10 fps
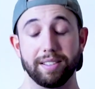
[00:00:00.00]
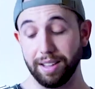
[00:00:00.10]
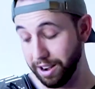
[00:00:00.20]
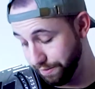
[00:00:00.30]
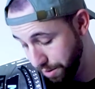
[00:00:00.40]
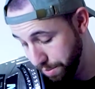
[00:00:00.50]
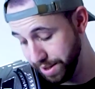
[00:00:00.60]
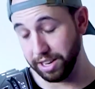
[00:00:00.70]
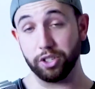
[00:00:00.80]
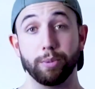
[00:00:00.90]
is a lot of fun to be
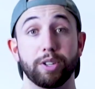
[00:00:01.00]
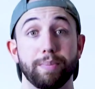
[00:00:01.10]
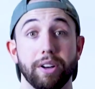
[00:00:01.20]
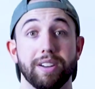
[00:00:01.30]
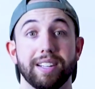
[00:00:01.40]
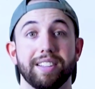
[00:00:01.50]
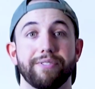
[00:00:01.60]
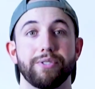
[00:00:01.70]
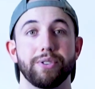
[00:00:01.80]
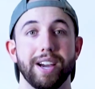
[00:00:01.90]
making so much belt
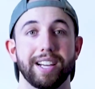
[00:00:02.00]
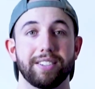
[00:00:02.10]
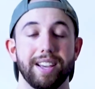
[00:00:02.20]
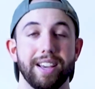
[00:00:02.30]
content for you guys.